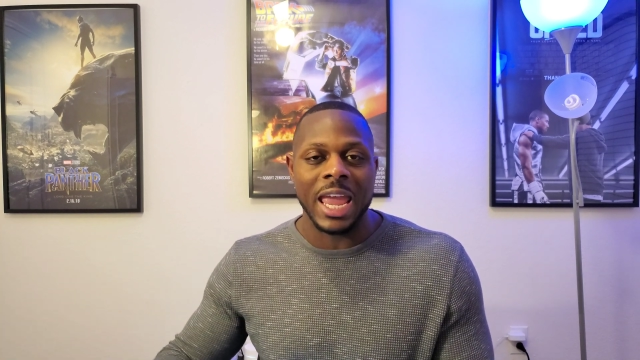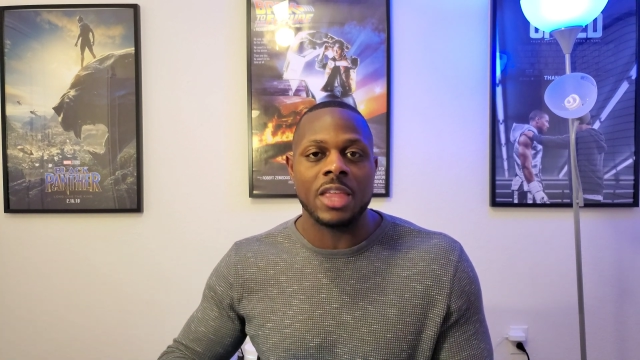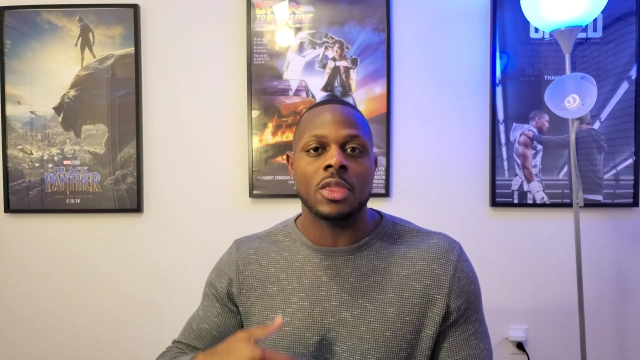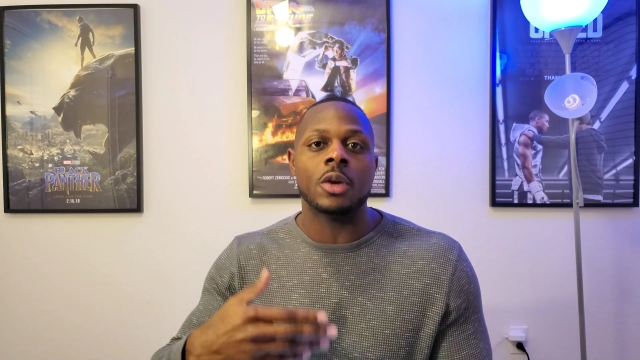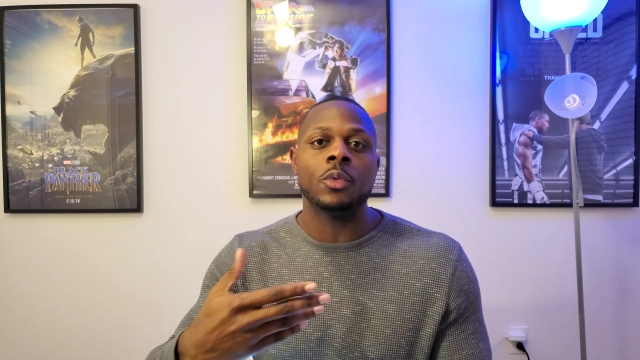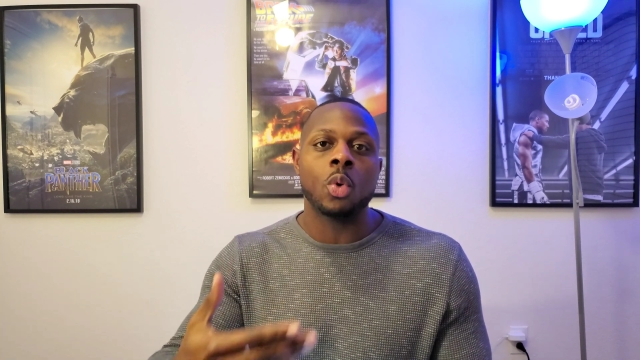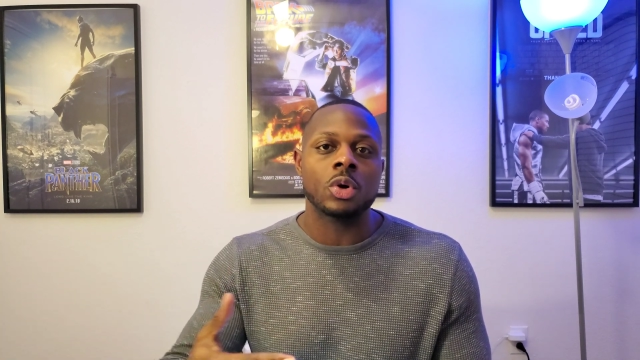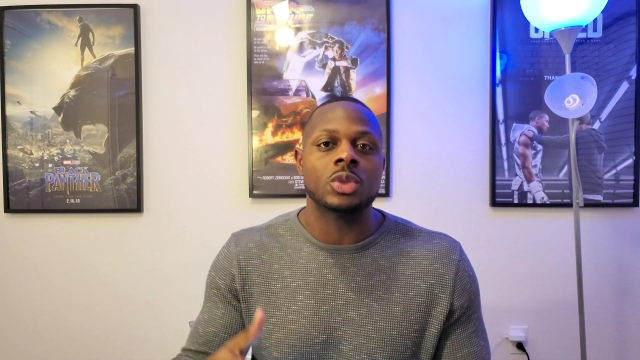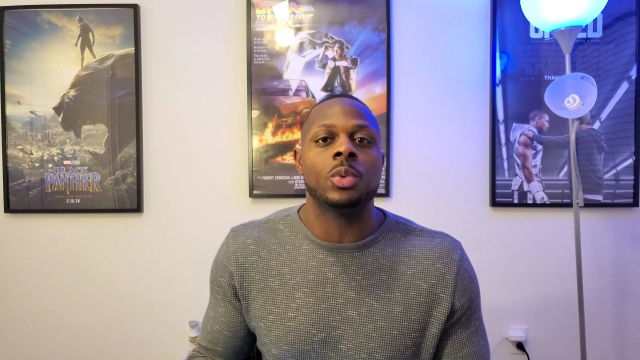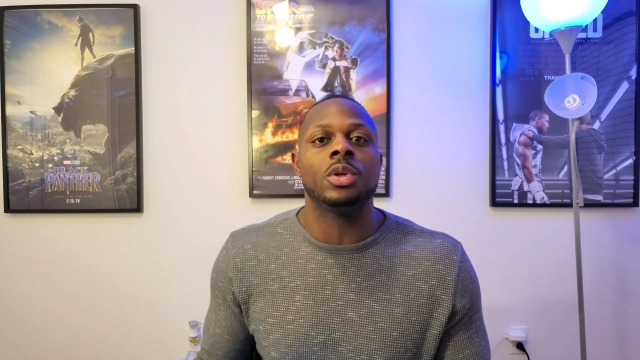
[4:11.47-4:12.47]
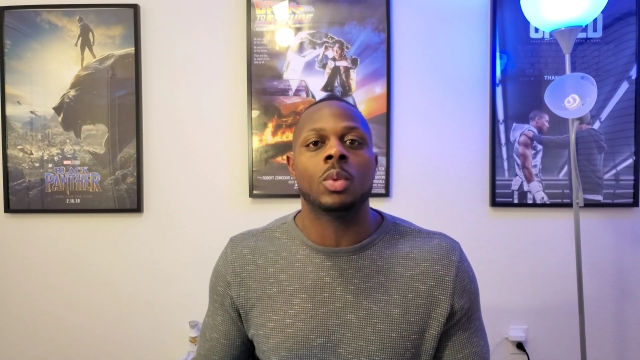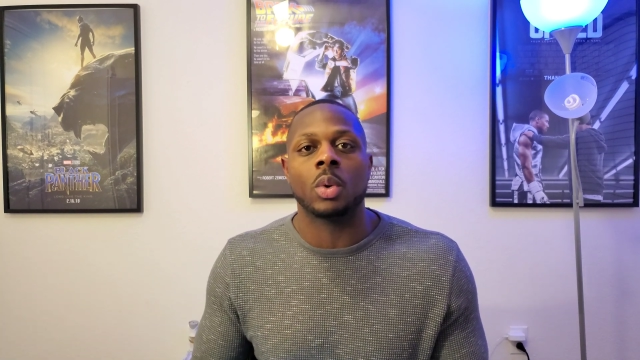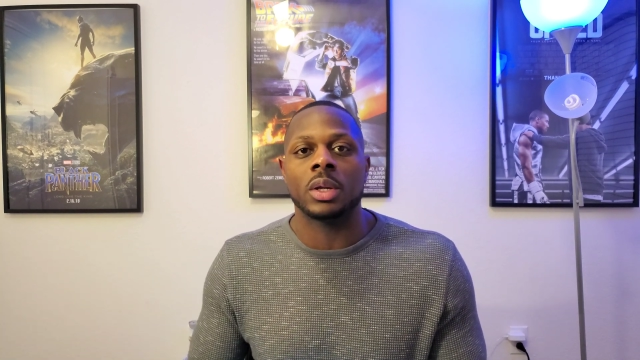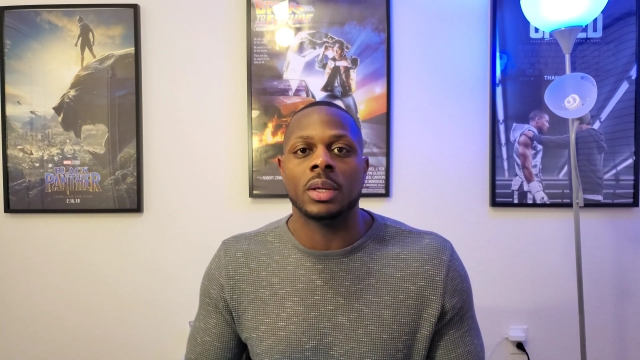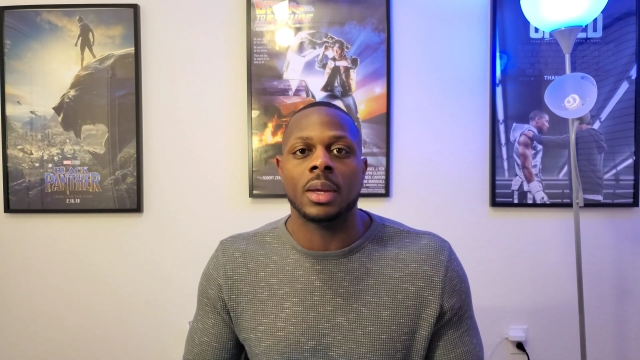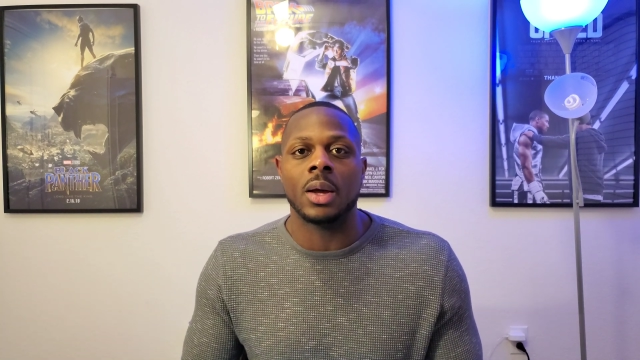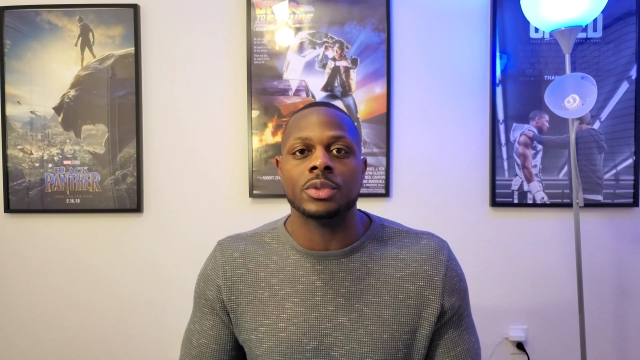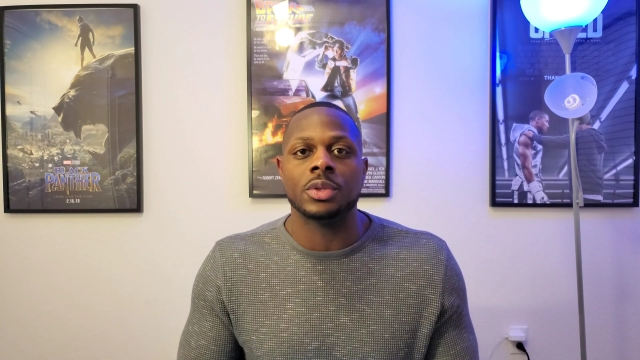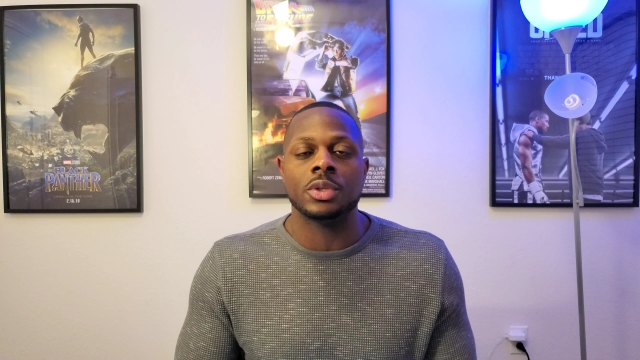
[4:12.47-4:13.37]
and then of course when you're working out,